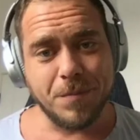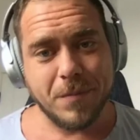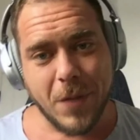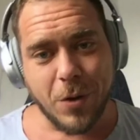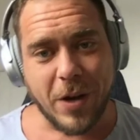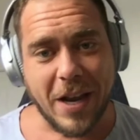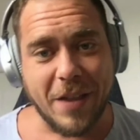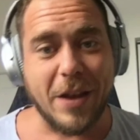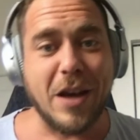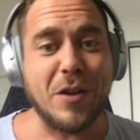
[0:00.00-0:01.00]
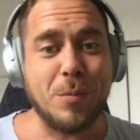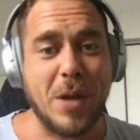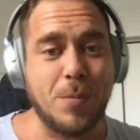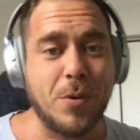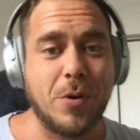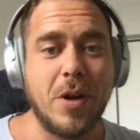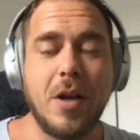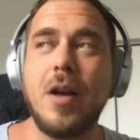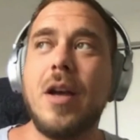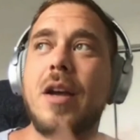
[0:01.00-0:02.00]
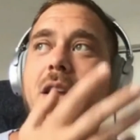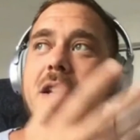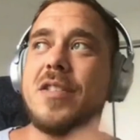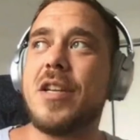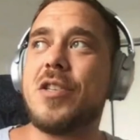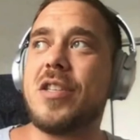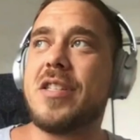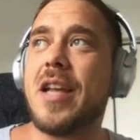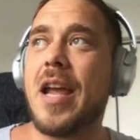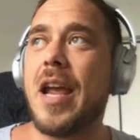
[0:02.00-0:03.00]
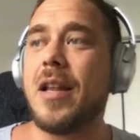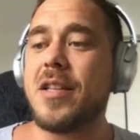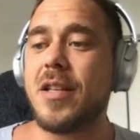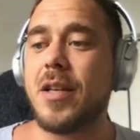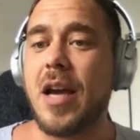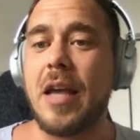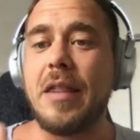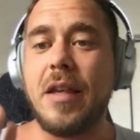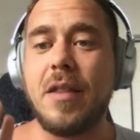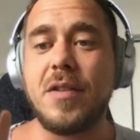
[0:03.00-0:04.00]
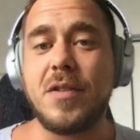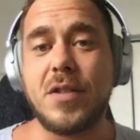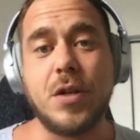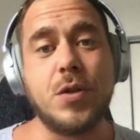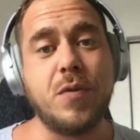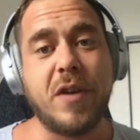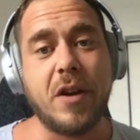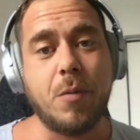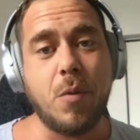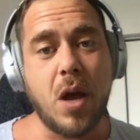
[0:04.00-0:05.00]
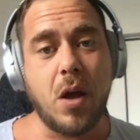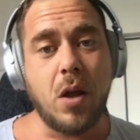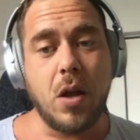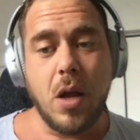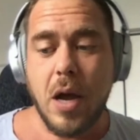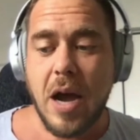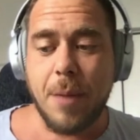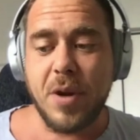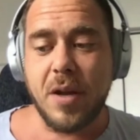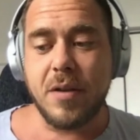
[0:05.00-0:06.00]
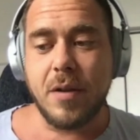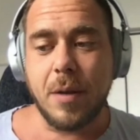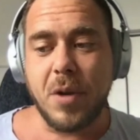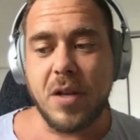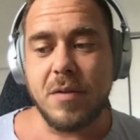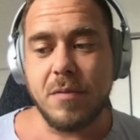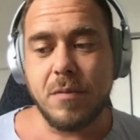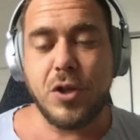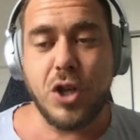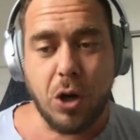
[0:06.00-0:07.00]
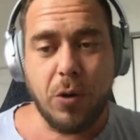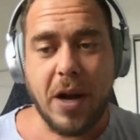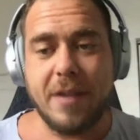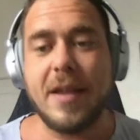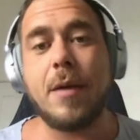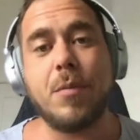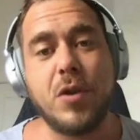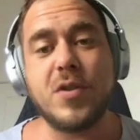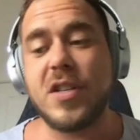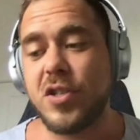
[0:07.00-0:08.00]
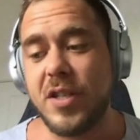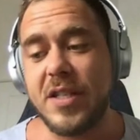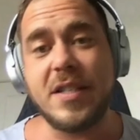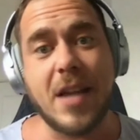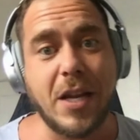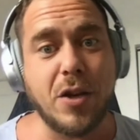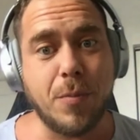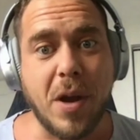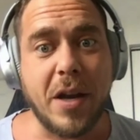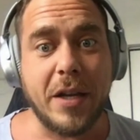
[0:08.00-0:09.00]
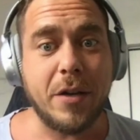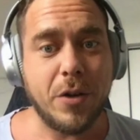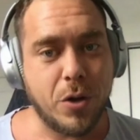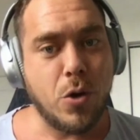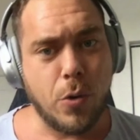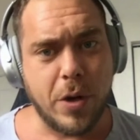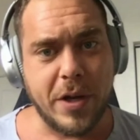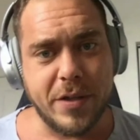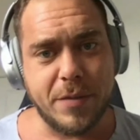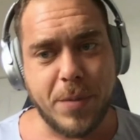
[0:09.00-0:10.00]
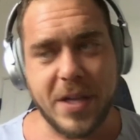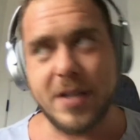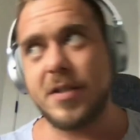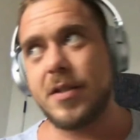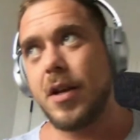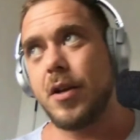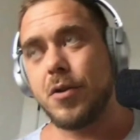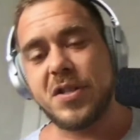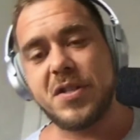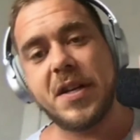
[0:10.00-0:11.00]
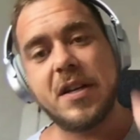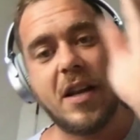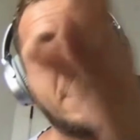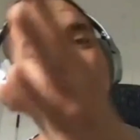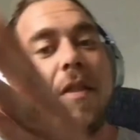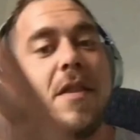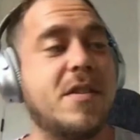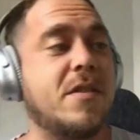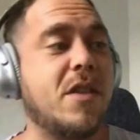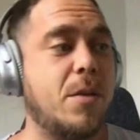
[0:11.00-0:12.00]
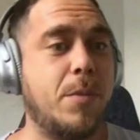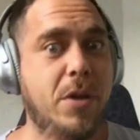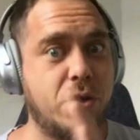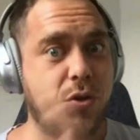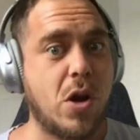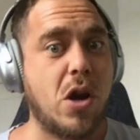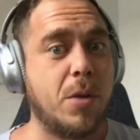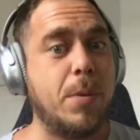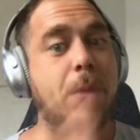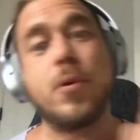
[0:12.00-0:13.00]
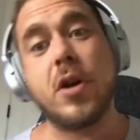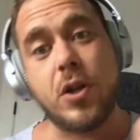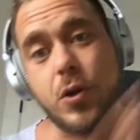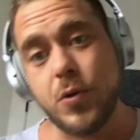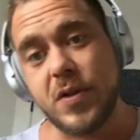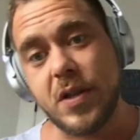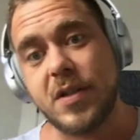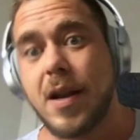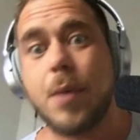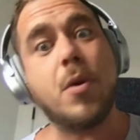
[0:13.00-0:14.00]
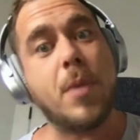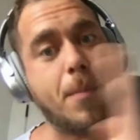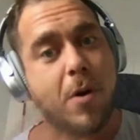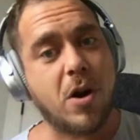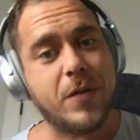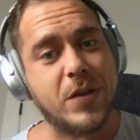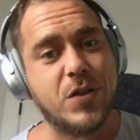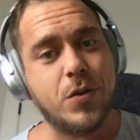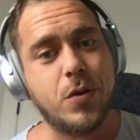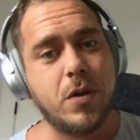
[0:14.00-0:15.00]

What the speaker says: Okay, and then other people can essentially say, hey, listen, I think this is going to do very well. I'm gonna curate them, and you essentially stake your money or your coins because you're signaling that this is going to be strong and people are going to use this, and I want to be a part of it too.